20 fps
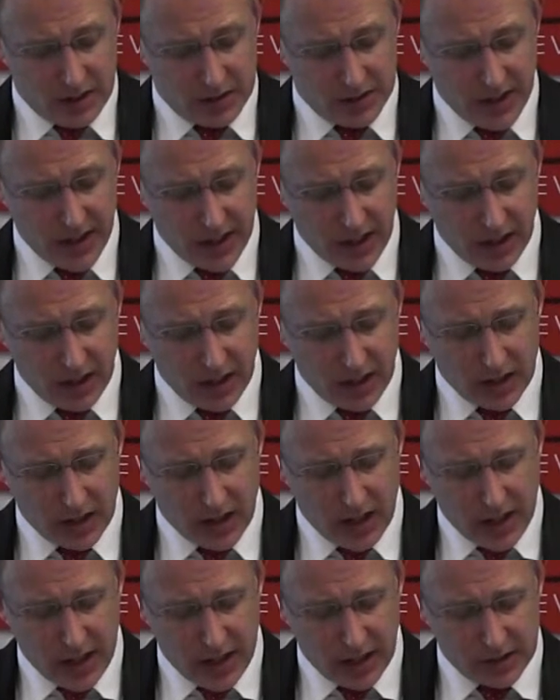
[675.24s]

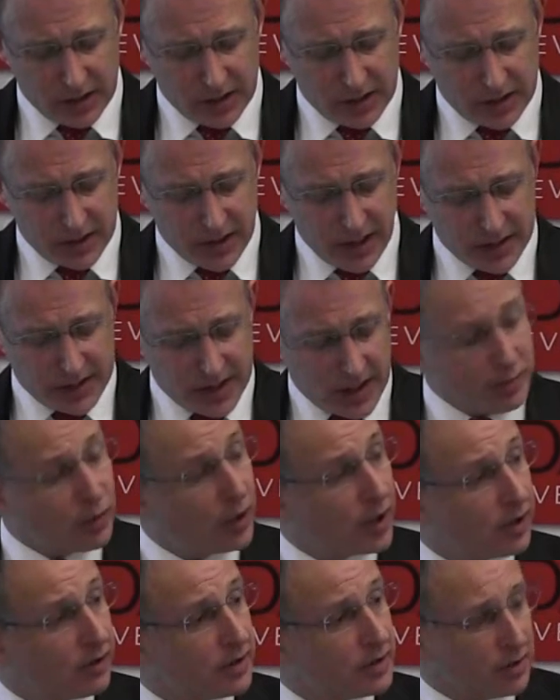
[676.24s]
Second, to discuss our
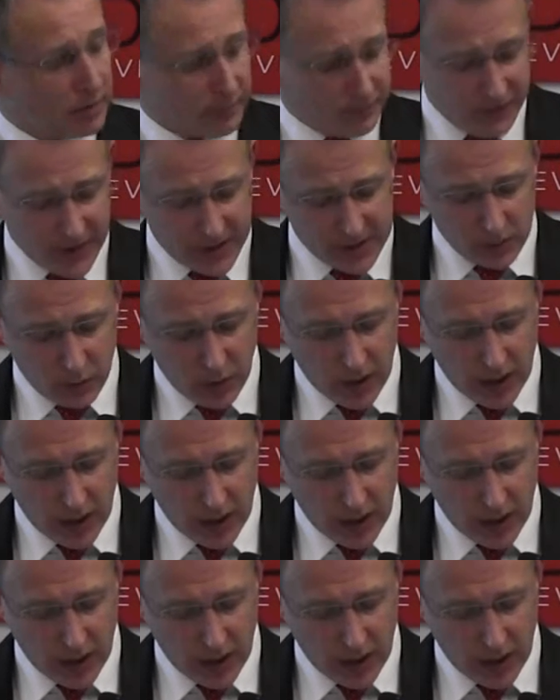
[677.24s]
progress on fixed